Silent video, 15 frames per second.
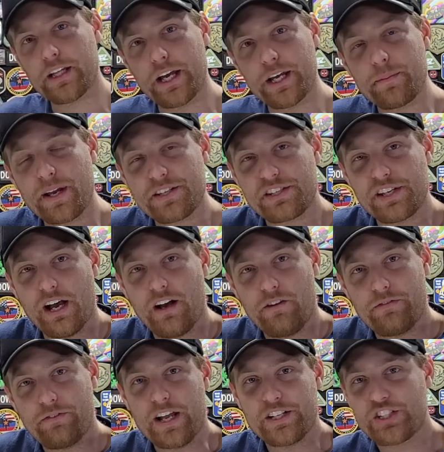like
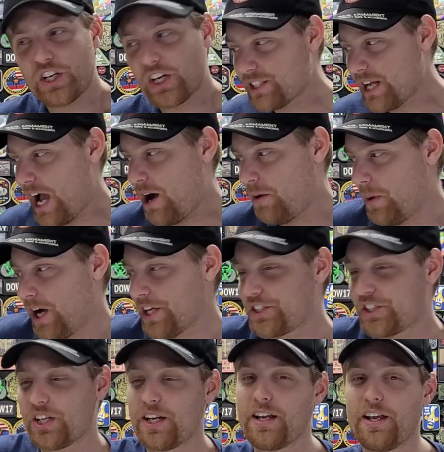myself, just how
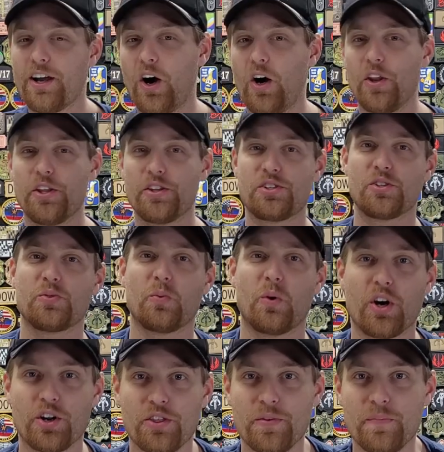much all this is
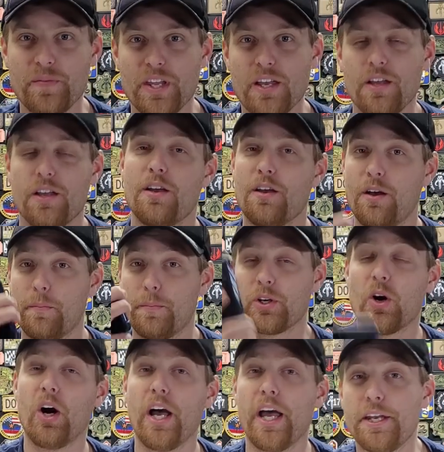worth. I'm going to
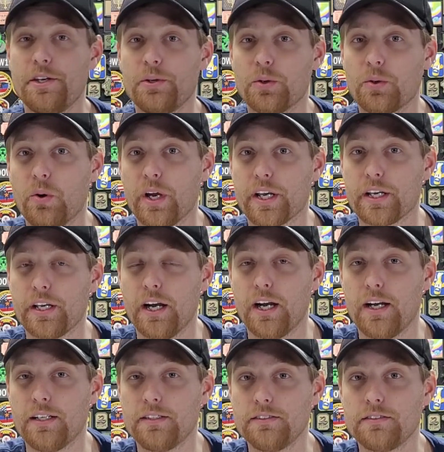go ahead and do a quick
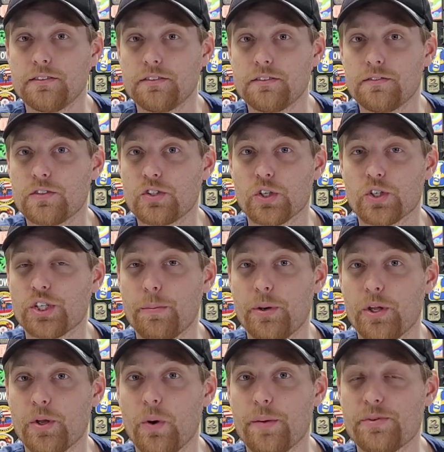uh, search up
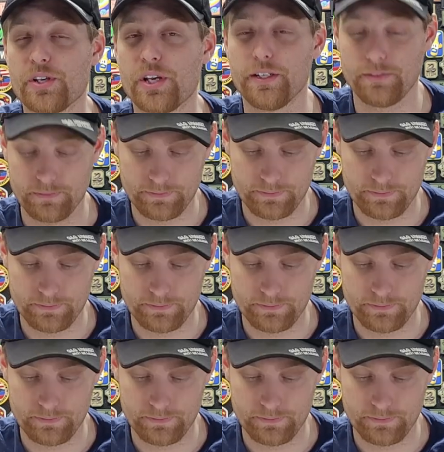on their website.